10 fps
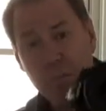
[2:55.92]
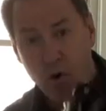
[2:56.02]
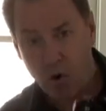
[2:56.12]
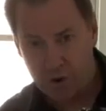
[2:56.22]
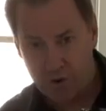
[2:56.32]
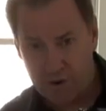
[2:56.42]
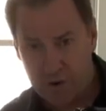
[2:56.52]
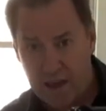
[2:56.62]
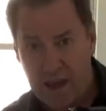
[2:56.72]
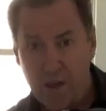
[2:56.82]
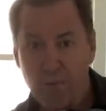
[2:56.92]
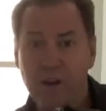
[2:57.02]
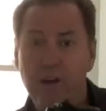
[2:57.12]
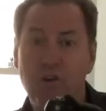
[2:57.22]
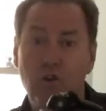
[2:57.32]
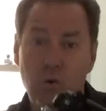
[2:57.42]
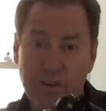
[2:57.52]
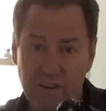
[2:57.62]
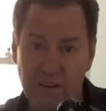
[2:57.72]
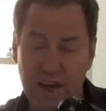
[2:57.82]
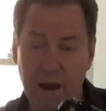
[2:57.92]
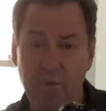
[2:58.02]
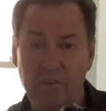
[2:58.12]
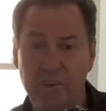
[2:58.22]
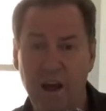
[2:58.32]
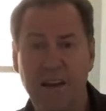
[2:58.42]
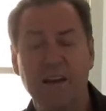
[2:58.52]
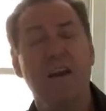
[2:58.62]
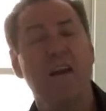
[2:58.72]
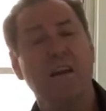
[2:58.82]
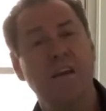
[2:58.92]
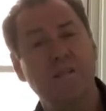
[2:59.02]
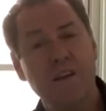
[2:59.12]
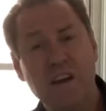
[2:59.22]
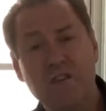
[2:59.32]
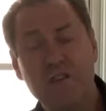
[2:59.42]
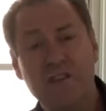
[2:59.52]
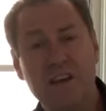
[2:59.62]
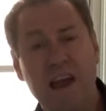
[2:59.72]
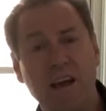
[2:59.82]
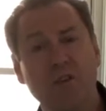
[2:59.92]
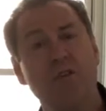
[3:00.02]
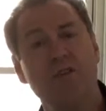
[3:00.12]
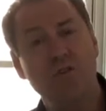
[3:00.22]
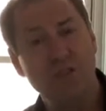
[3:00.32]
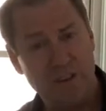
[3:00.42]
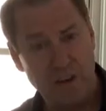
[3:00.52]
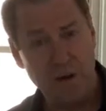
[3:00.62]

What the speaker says: portrait, and we're going to twist the camera slightly to give an interesting angle that you'll see